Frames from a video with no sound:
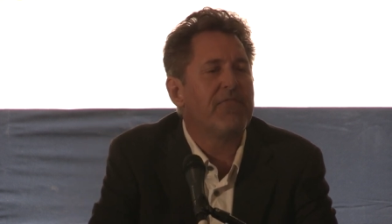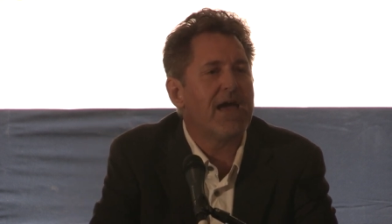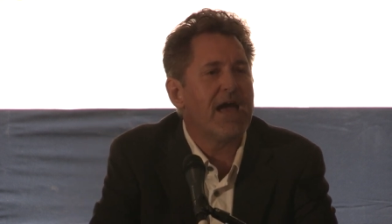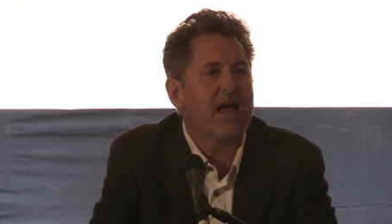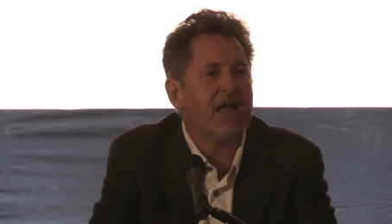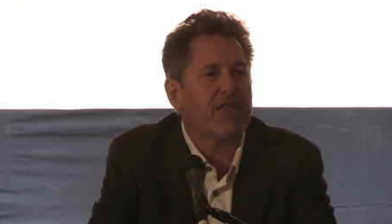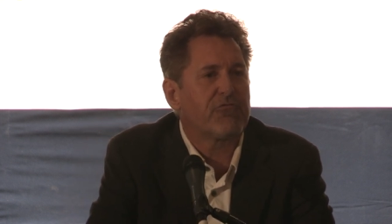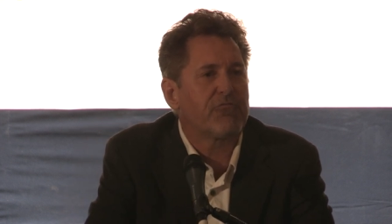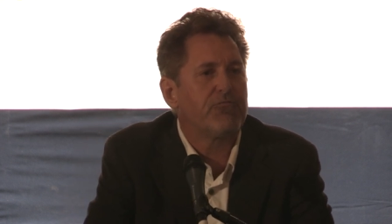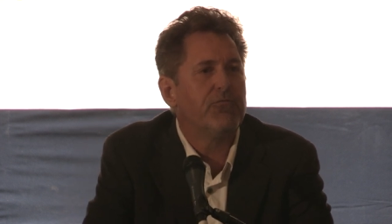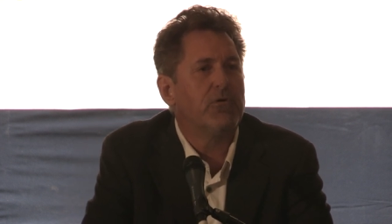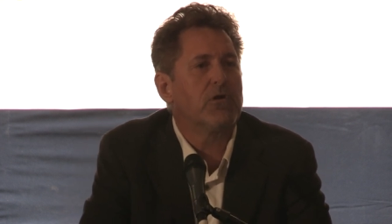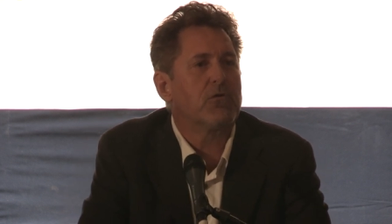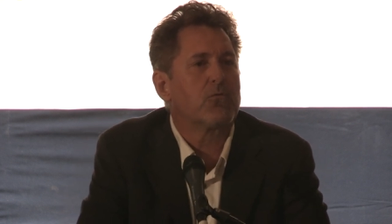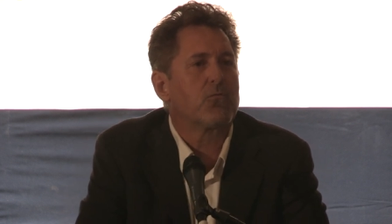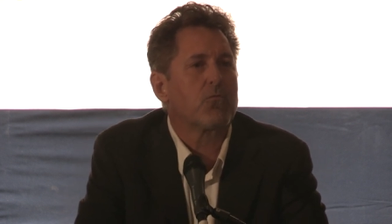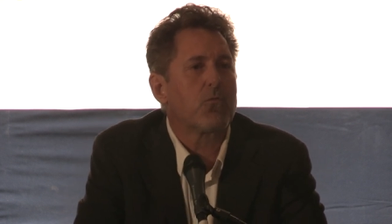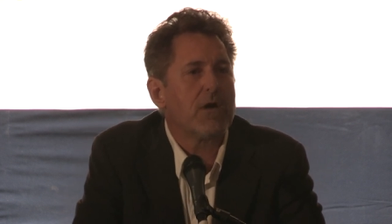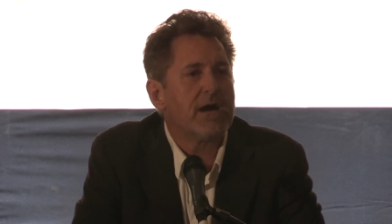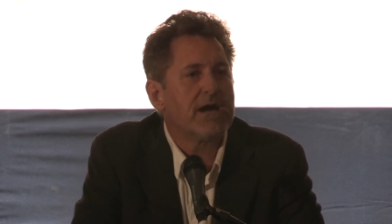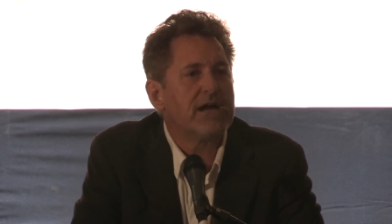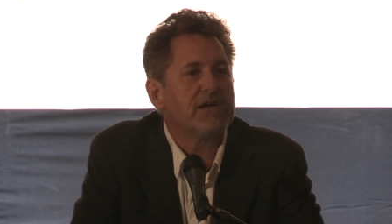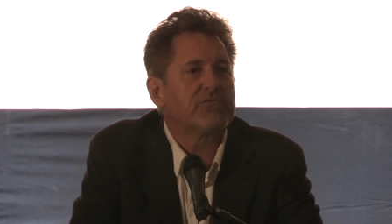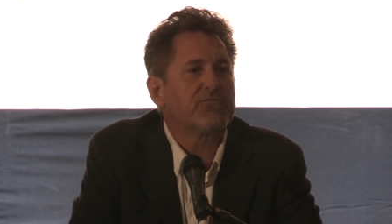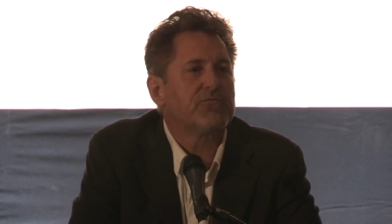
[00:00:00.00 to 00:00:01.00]
That's what
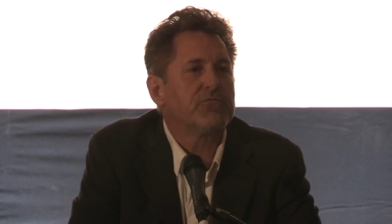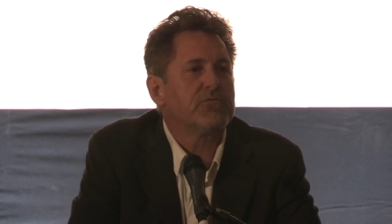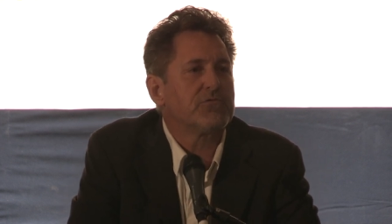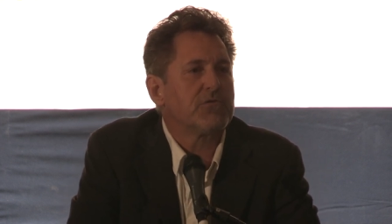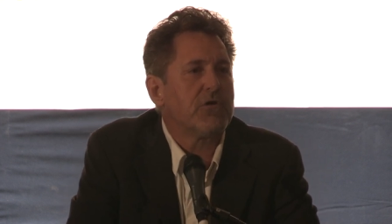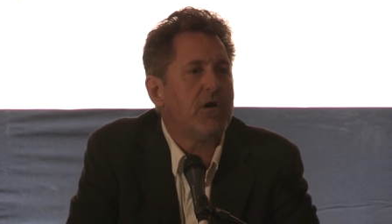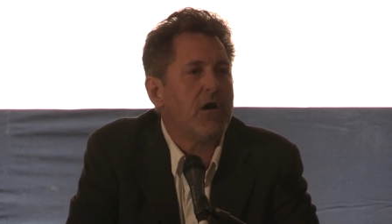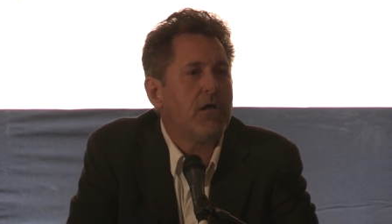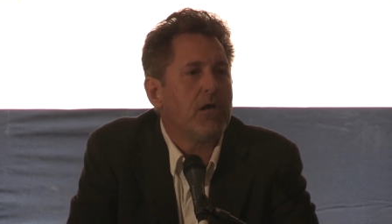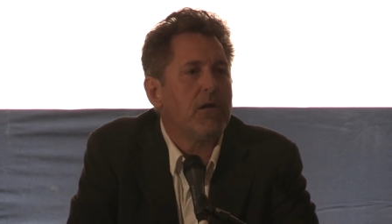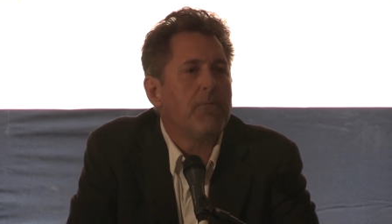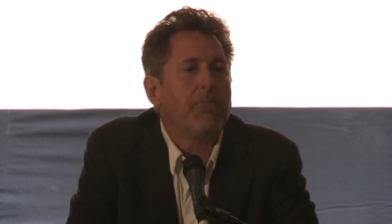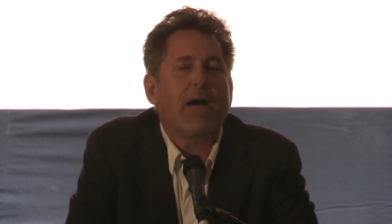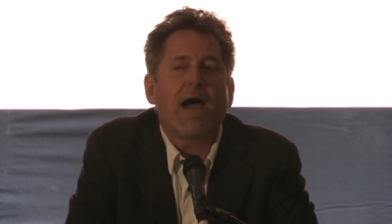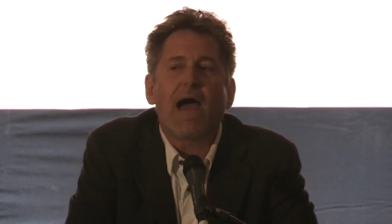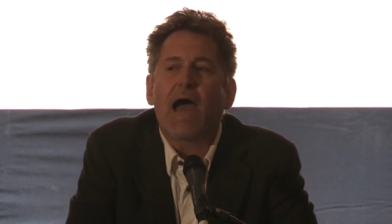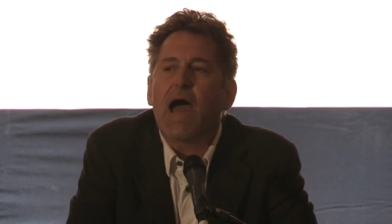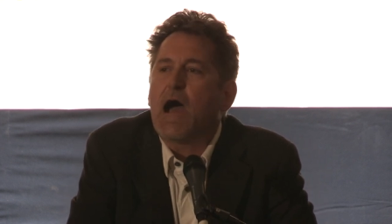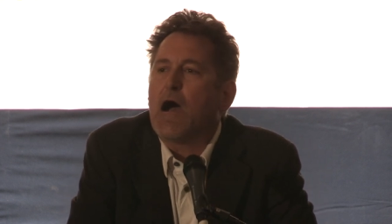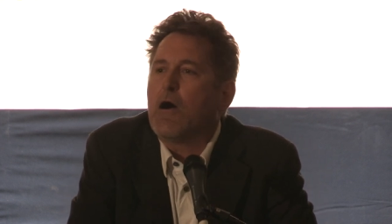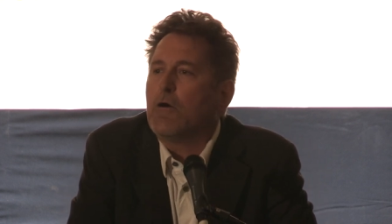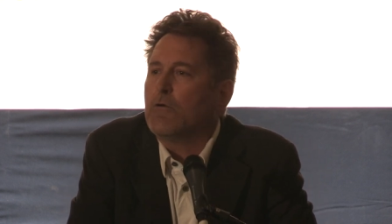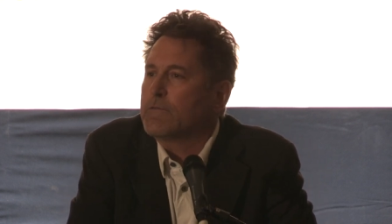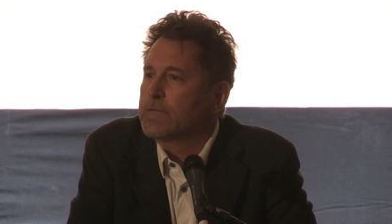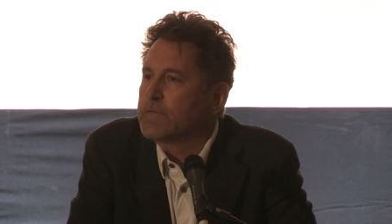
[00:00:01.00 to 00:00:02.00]
rights was all
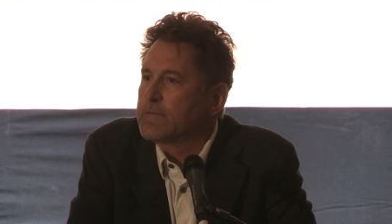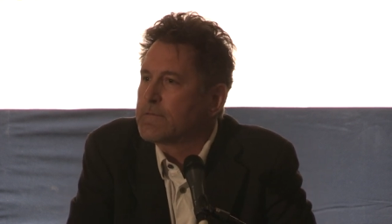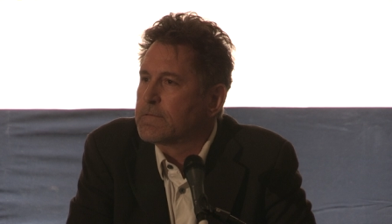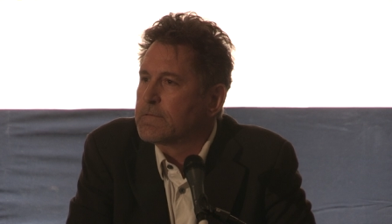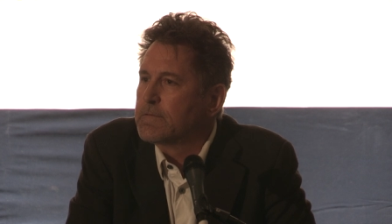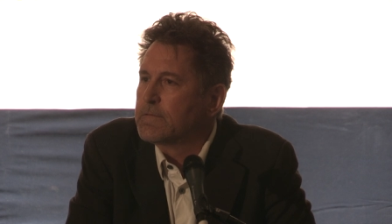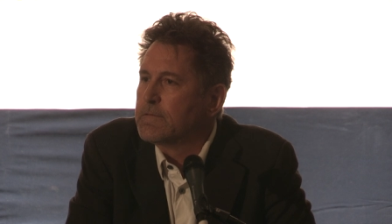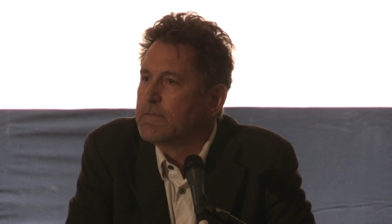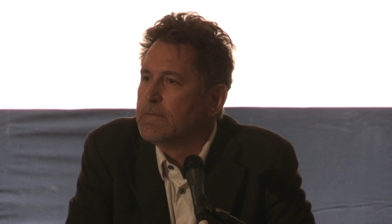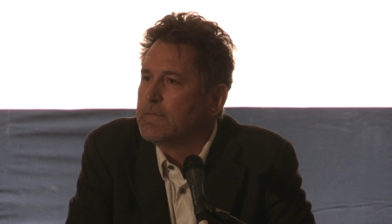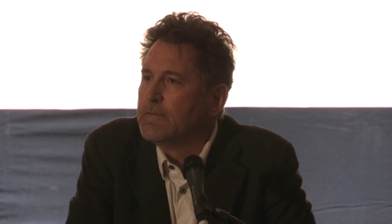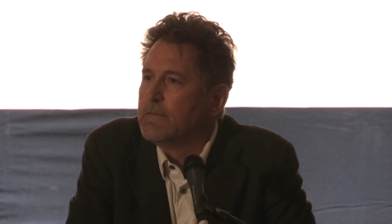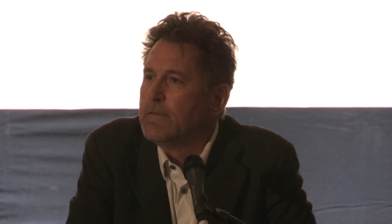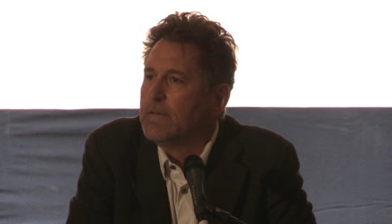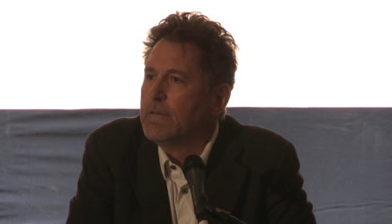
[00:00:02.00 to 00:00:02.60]
about.